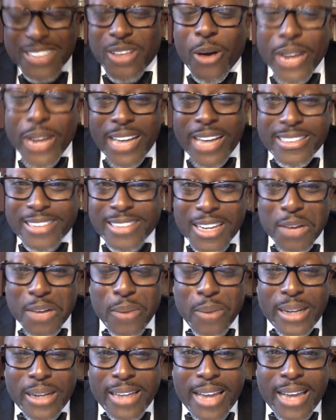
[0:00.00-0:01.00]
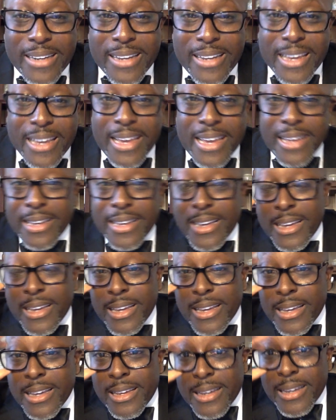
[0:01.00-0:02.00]
so this year, what they did
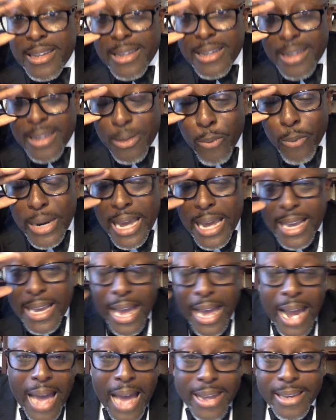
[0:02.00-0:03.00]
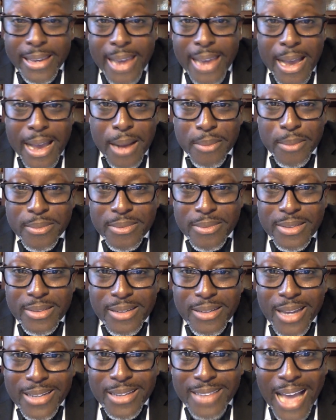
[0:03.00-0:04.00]
when they got out of camp,
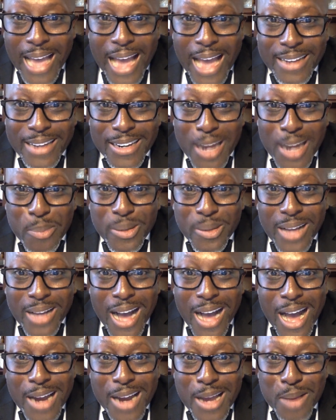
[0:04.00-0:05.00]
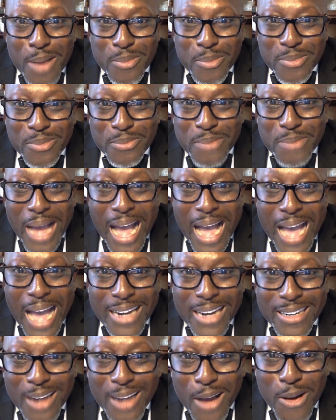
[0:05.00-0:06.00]
they tied the leprechaun up
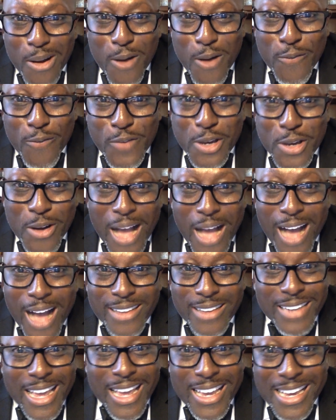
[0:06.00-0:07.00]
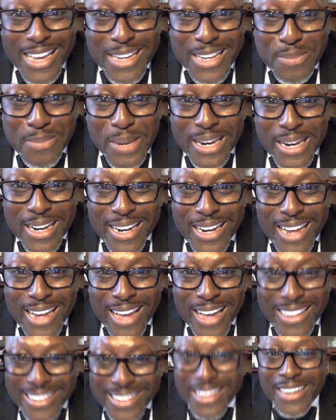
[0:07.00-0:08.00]
behind the doggone field house. They, he been in
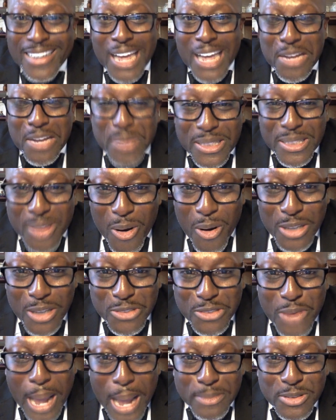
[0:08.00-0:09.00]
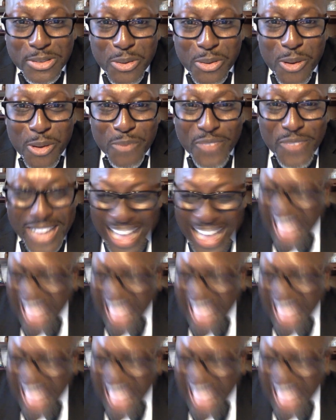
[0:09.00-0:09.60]
there. they been throwing scraps to him.